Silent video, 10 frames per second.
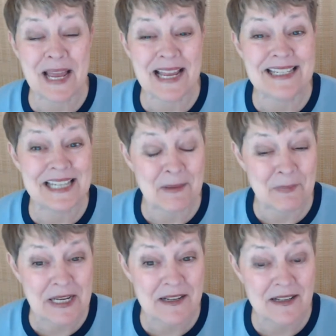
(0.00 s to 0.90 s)

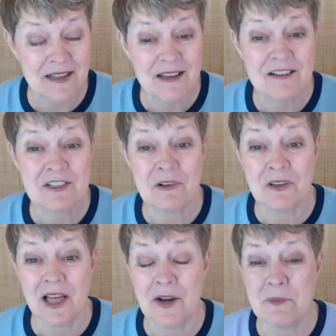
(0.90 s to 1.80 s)
pandemic. So a
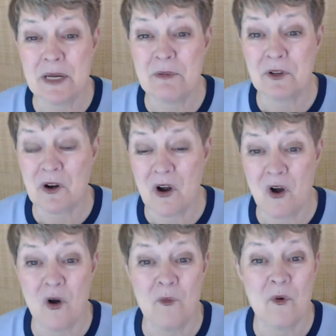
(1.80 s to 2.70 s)
lot of people are
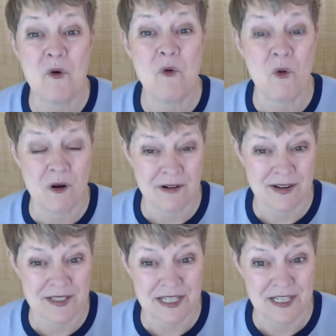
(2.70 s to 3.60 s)
home
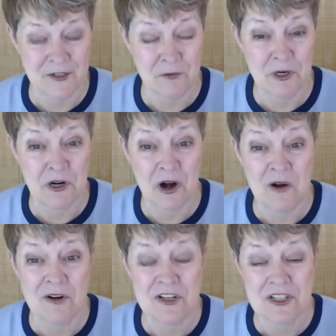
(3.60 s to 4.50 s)
quarantined. We're
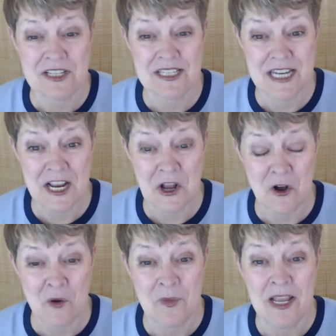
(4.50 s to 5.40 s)
encouraged to stay
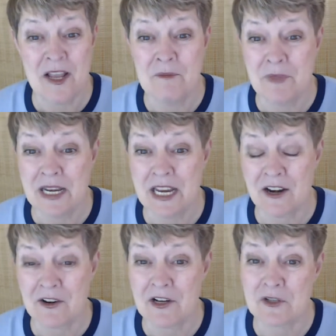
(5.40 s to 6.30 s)
home. Many
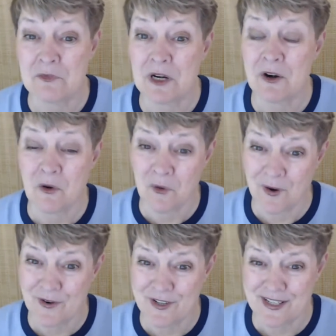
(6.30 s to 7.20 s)
areas we're
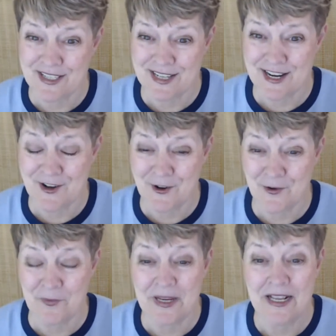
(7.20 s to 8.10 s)
ordered to stay
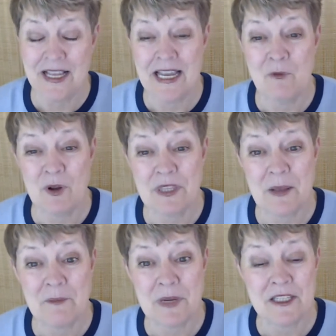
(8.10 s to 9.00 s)
home. What
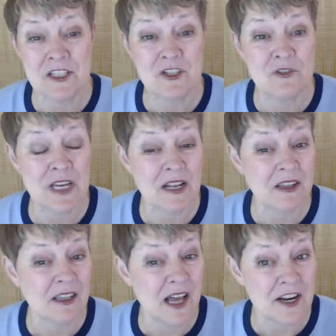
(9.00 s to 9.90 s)
that means is you've got a
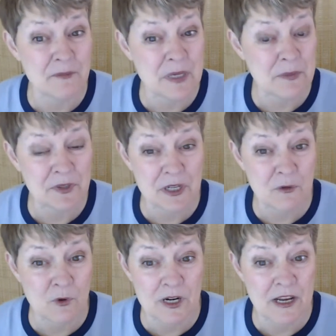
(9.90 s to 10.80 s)
lot of people that are
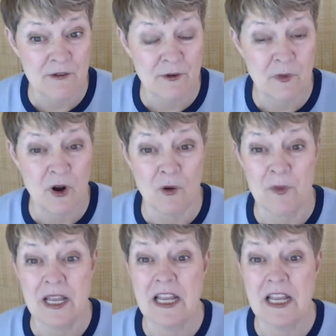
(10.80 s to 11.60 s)
working from home.